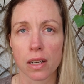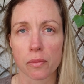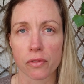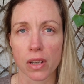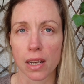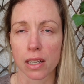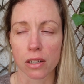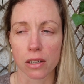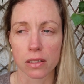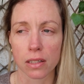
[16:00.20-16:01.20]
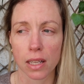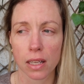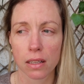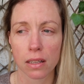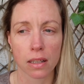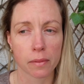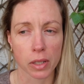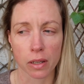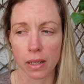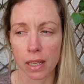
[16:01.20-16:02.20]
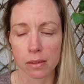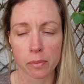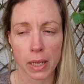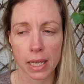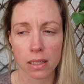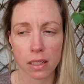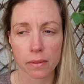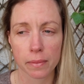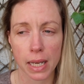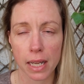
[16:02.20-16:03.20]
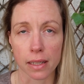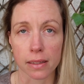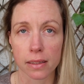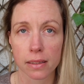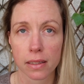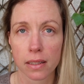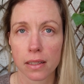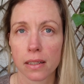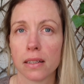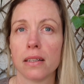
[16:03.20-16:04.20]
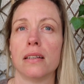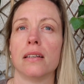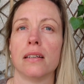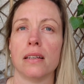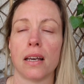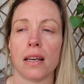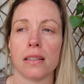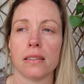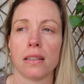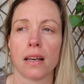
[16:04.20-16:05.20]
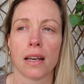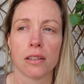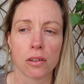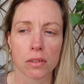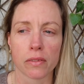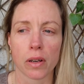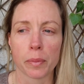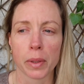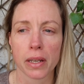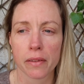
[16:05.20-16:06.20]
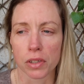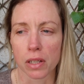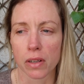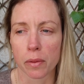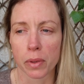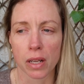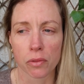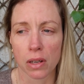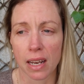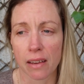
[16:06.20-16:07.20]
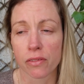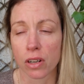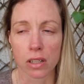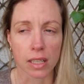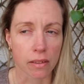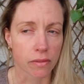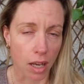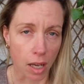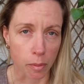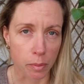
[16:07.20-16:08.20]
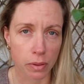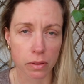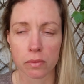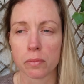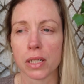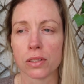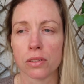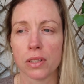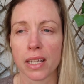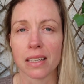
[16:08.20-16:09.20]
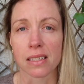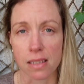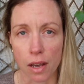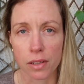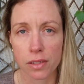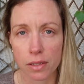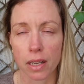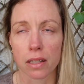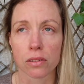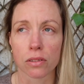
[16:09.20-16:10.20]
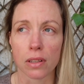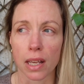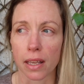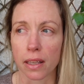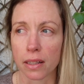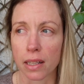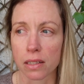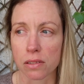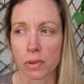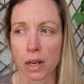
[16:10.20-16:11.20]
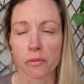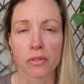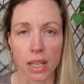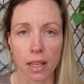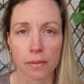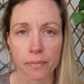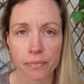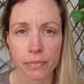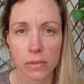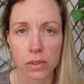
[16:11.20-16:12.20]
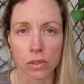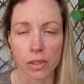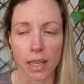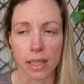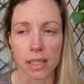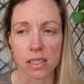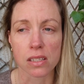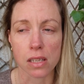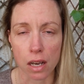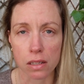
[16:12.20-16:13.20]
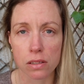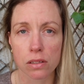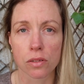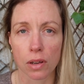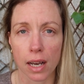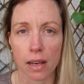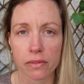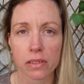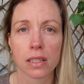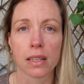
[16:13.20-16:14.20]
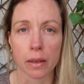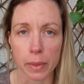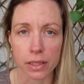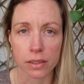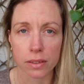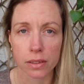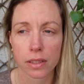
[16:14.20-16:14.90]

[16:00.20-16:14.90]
than I'm feeling currently. I'm gonna get back at it. And I don't give up. I never give up, and I will never give up. But today it sucks, and today that's what I'm feeling. Today it sucks to have MS.